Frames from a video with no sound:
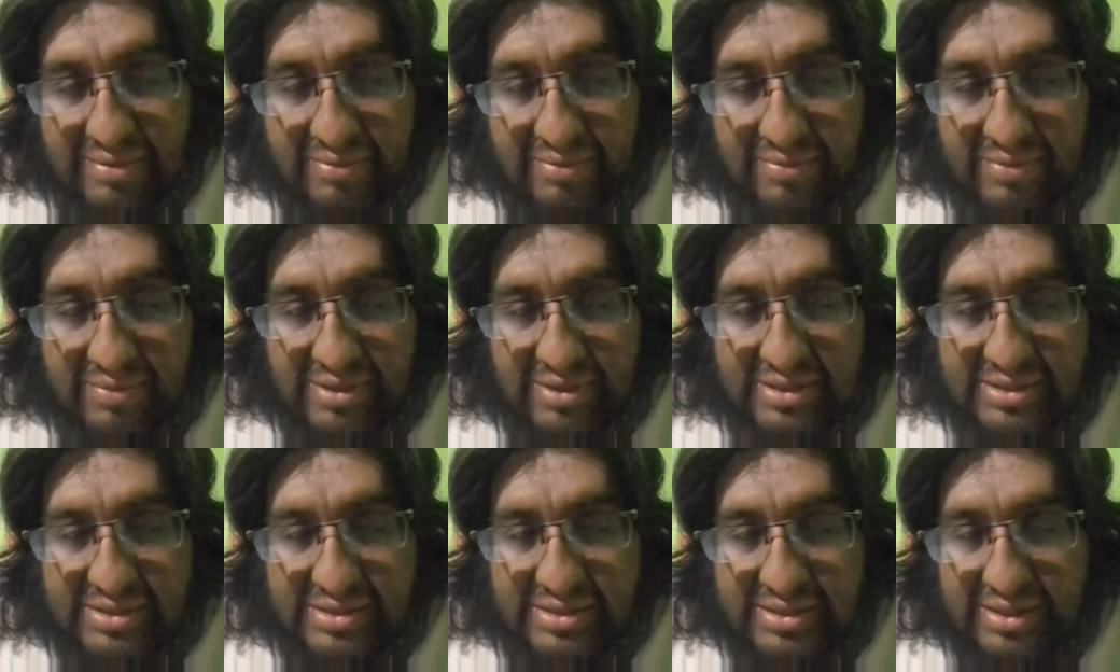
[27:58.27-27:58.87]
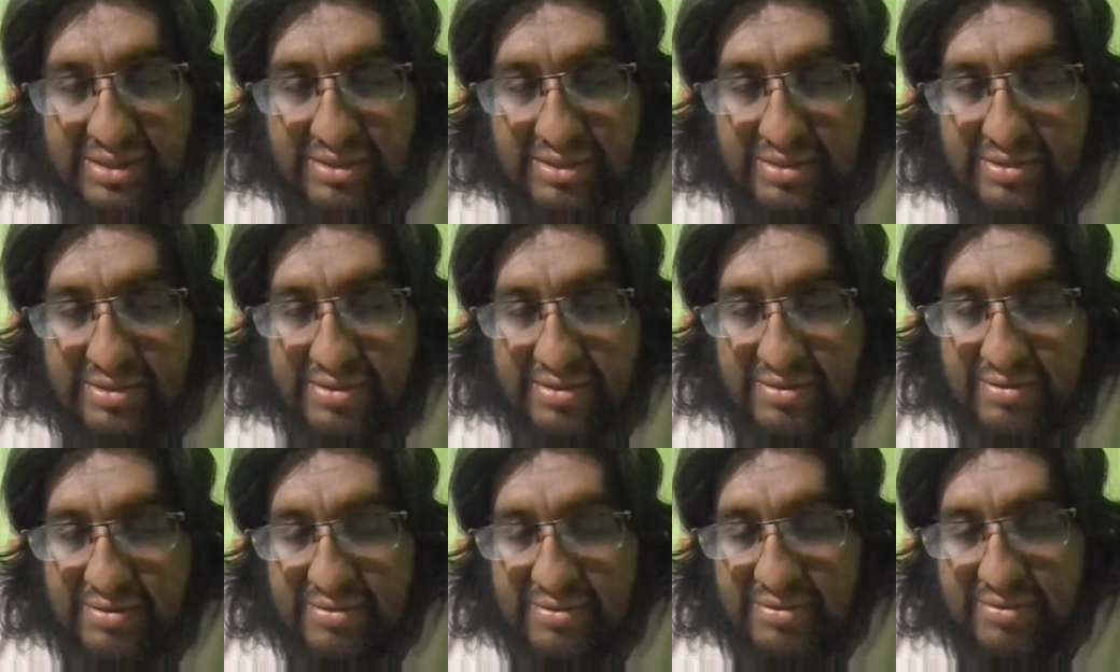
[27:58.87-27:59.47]
which in
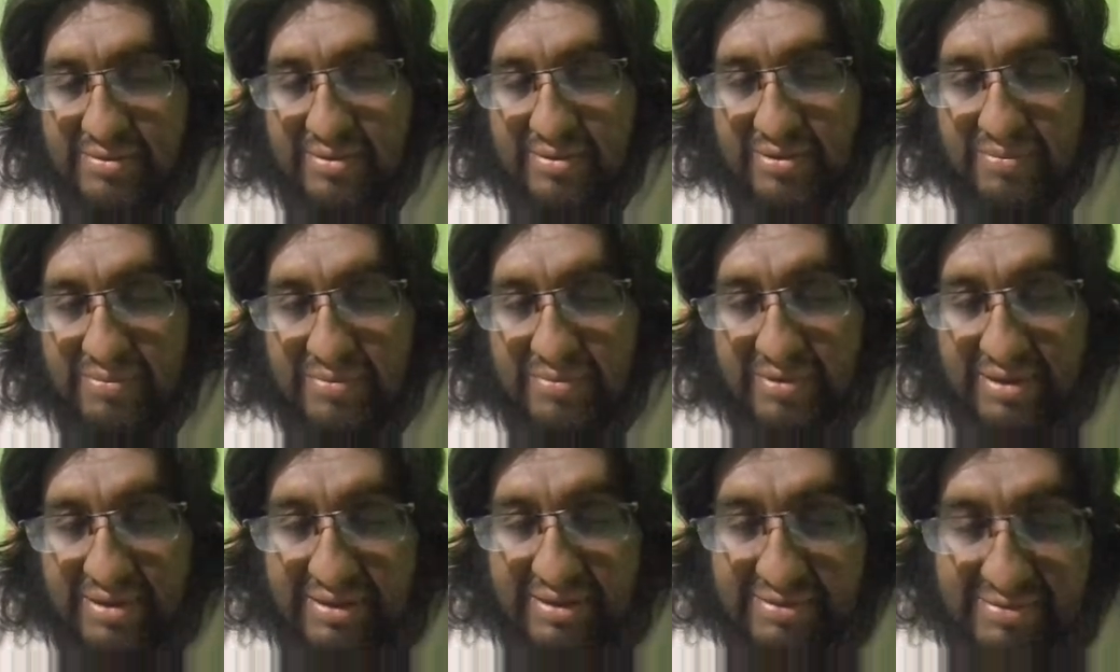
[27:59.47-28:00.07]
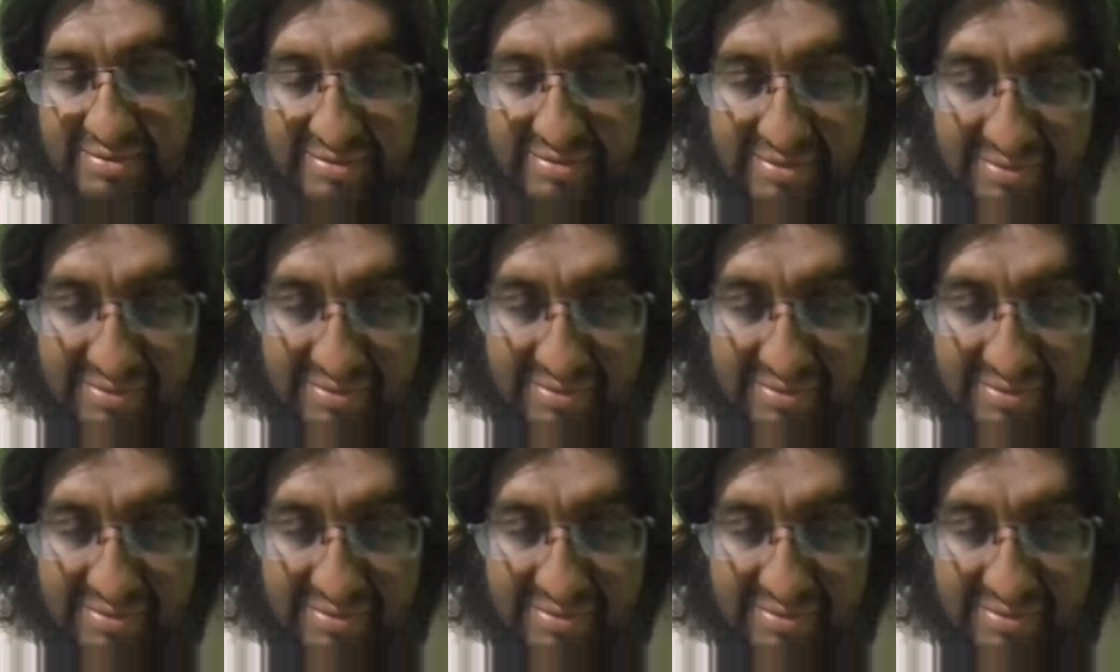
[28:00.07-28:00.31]
turn operates